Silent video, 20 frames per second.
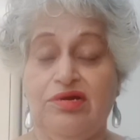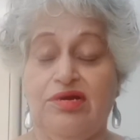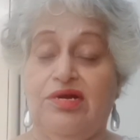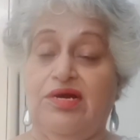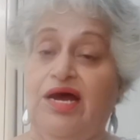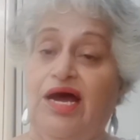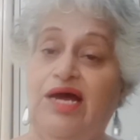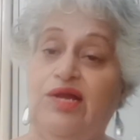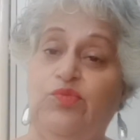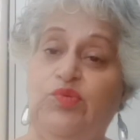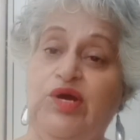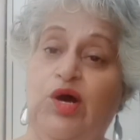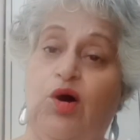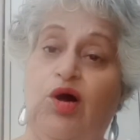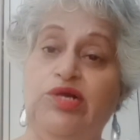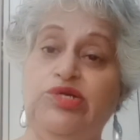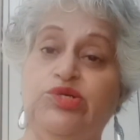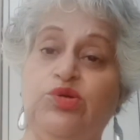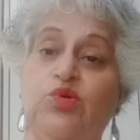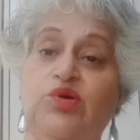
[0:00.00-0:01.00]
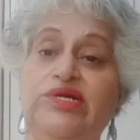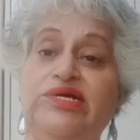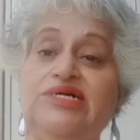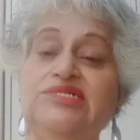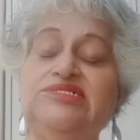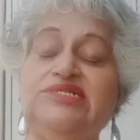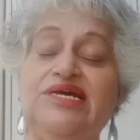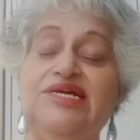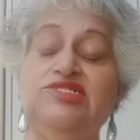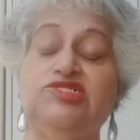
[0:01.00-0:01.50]
And we all told her,
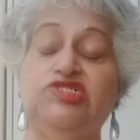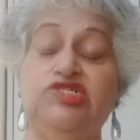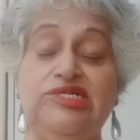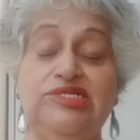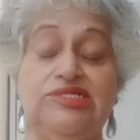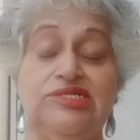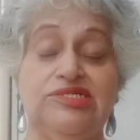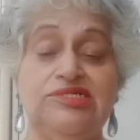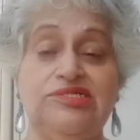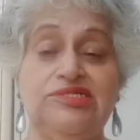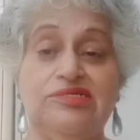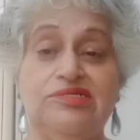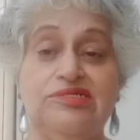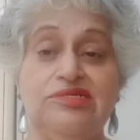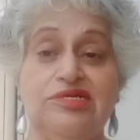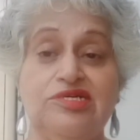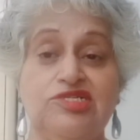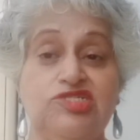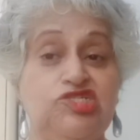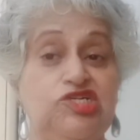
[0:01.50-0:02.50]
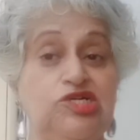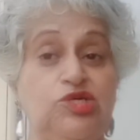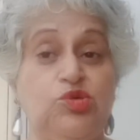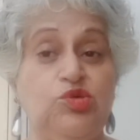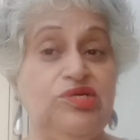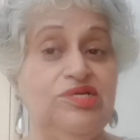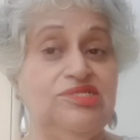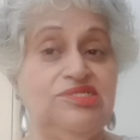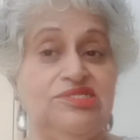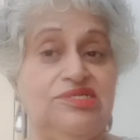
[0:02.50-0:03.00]
say Jesus. She
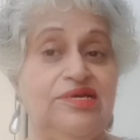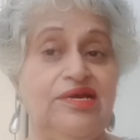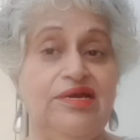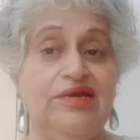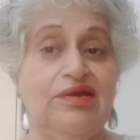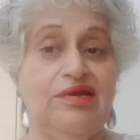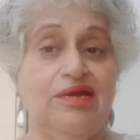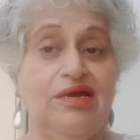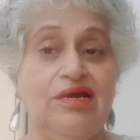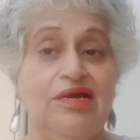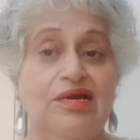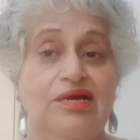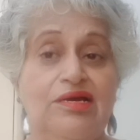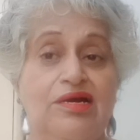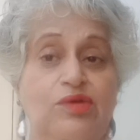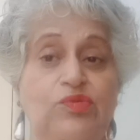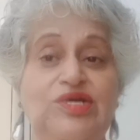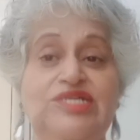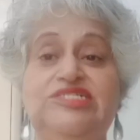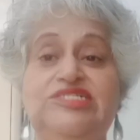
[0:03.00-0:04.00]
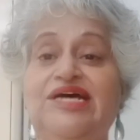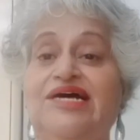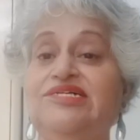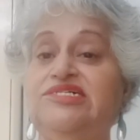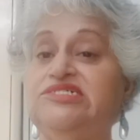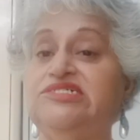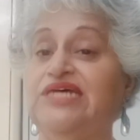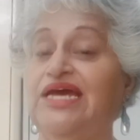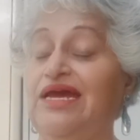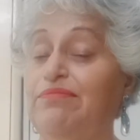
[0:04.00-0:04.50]
couldn't say. We said,
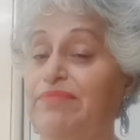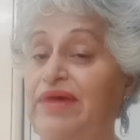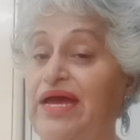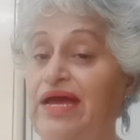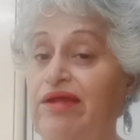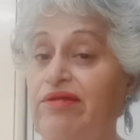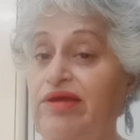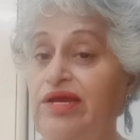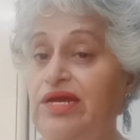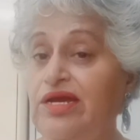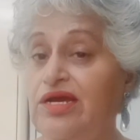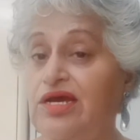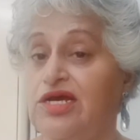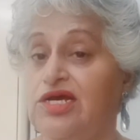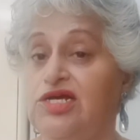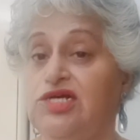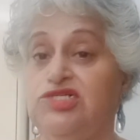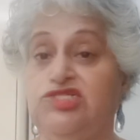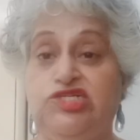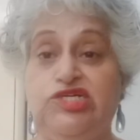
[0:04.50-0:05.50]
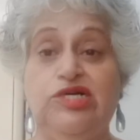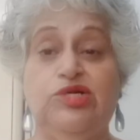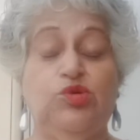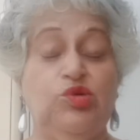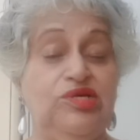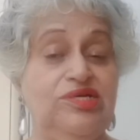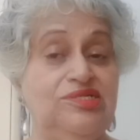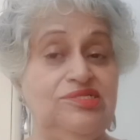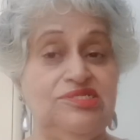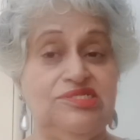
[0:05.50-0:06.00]
say Mary. She
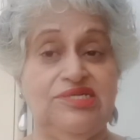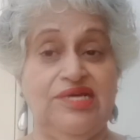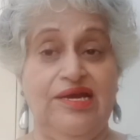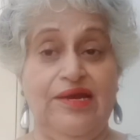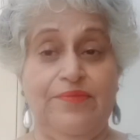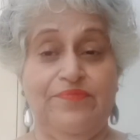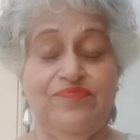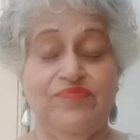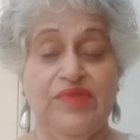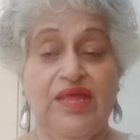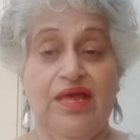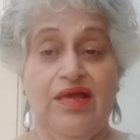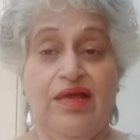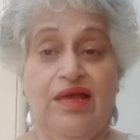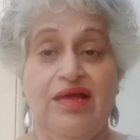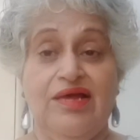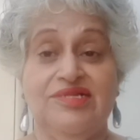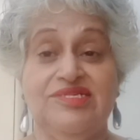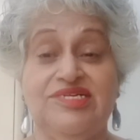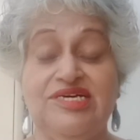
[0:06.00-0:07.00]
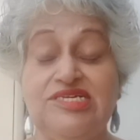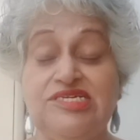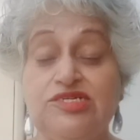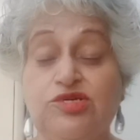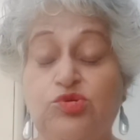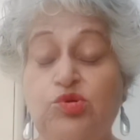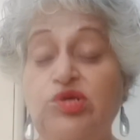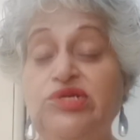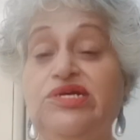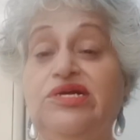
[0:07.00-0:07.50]
couldn't say. This
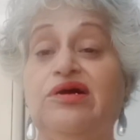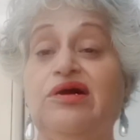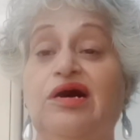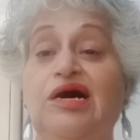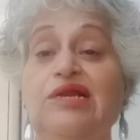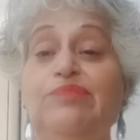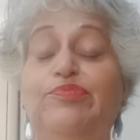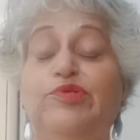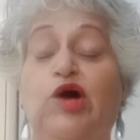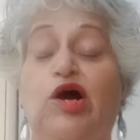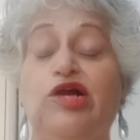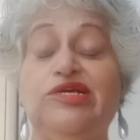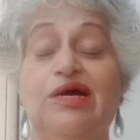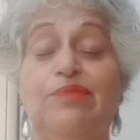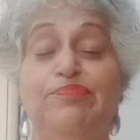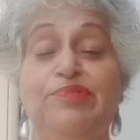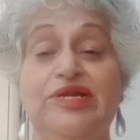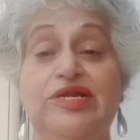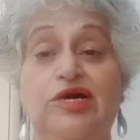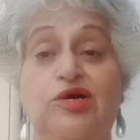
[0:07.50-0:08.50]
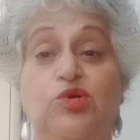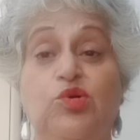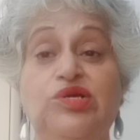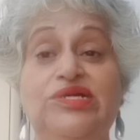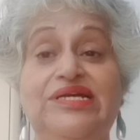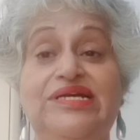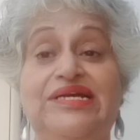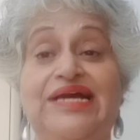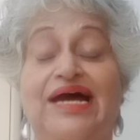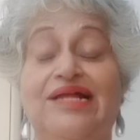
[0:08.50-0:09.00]
good girl, brought up in a good
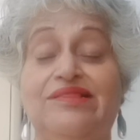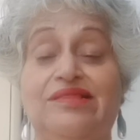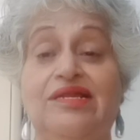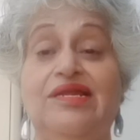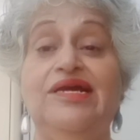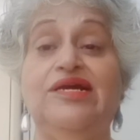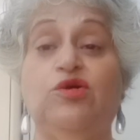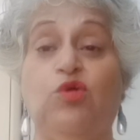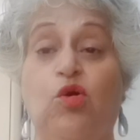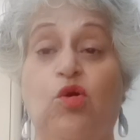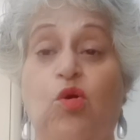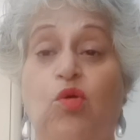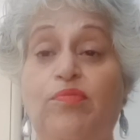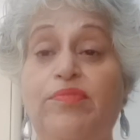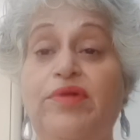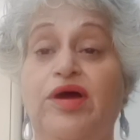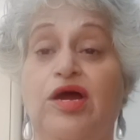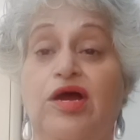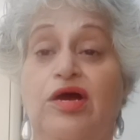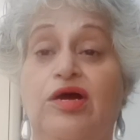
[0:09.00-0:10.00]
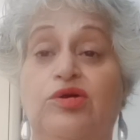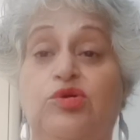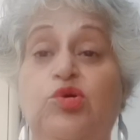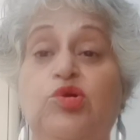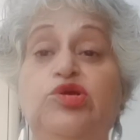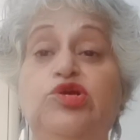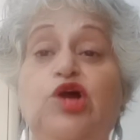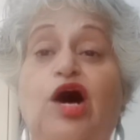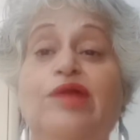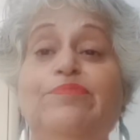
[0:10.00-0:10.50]
Catholic home,
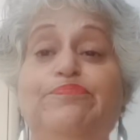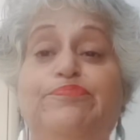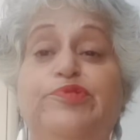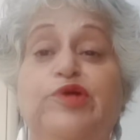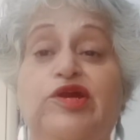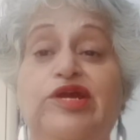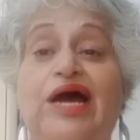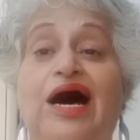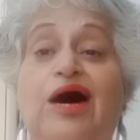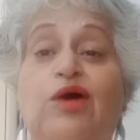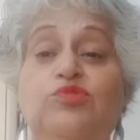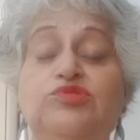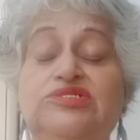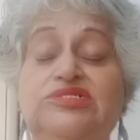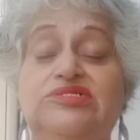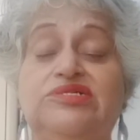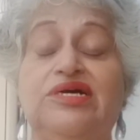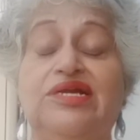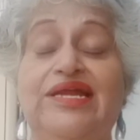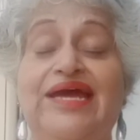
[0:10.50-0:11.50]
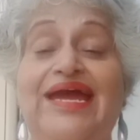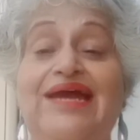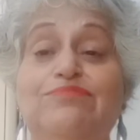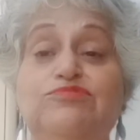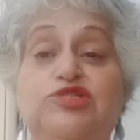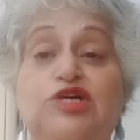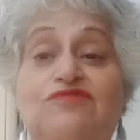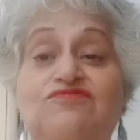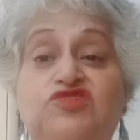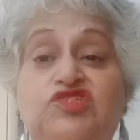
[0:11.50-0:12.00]
could not pronounce the
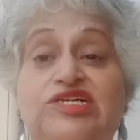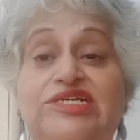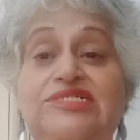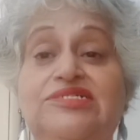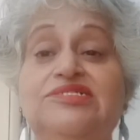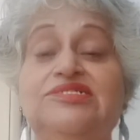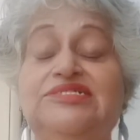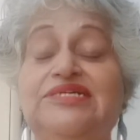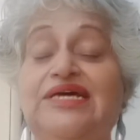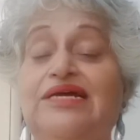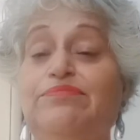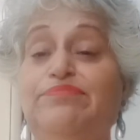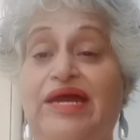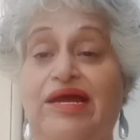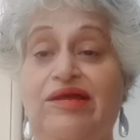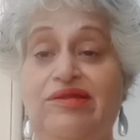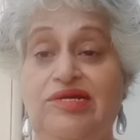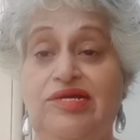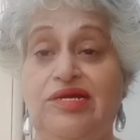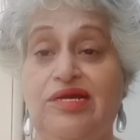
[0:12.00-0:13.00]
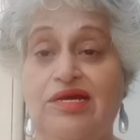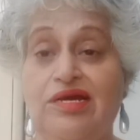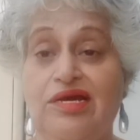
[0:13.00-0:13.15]
names of Jesus and Mary.